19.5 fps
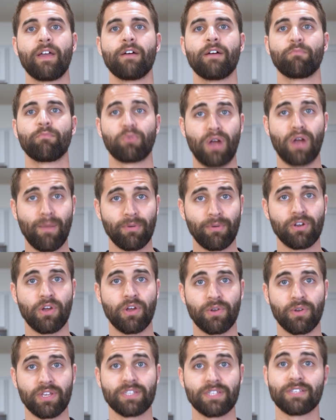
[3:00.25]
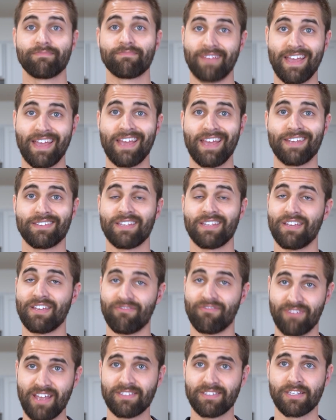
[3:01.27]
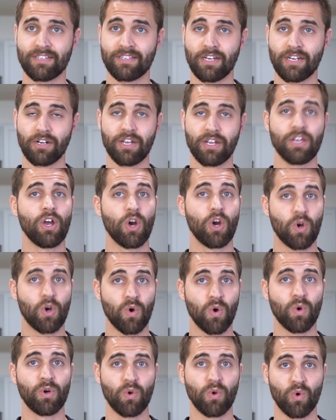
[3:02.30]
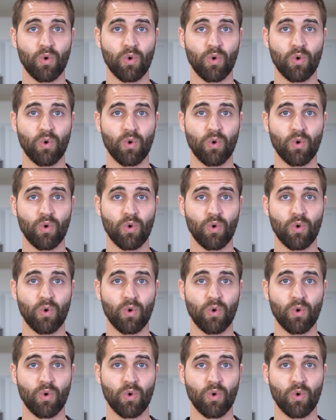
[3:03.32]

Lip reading: proper notice, and, if necessary, a court